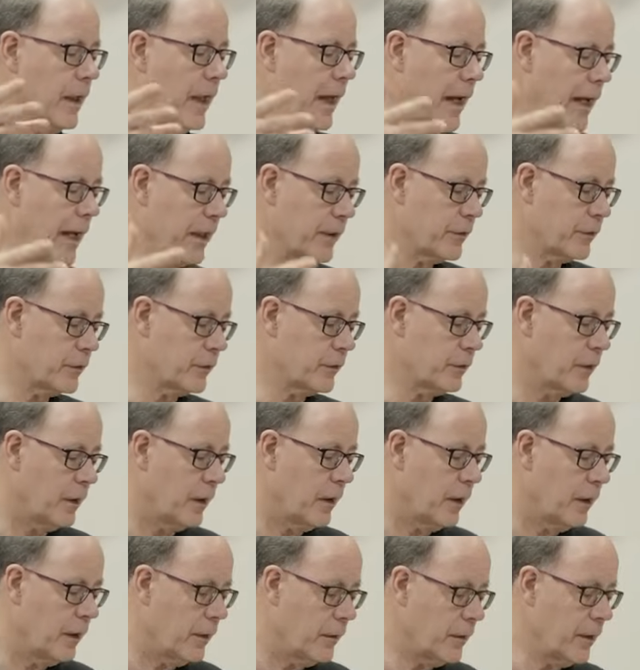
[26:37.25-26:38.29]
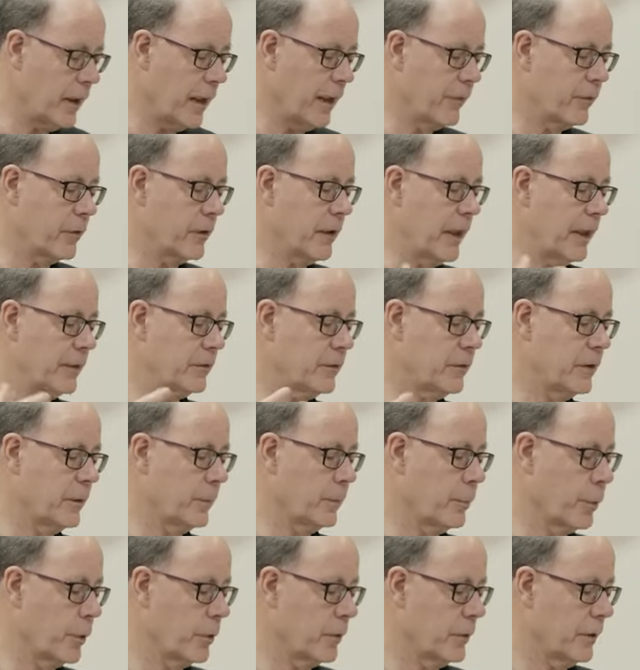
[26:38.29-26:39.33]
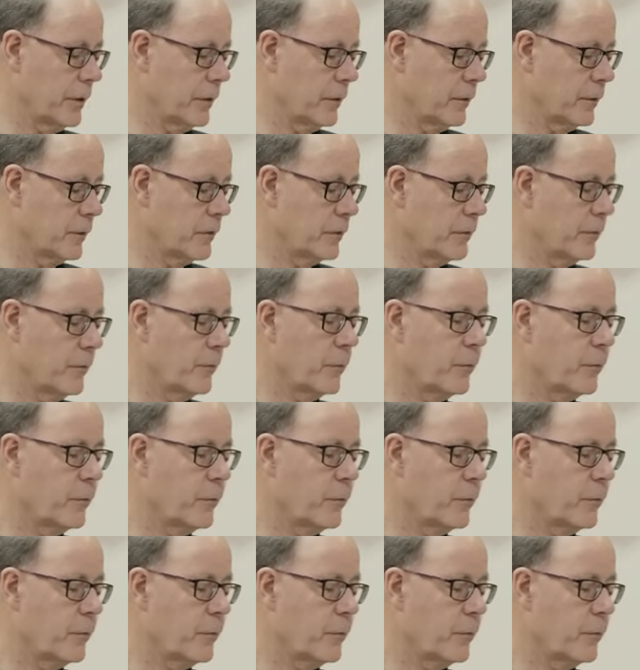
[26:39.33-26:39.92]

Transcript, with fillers: as the everlasting burnings.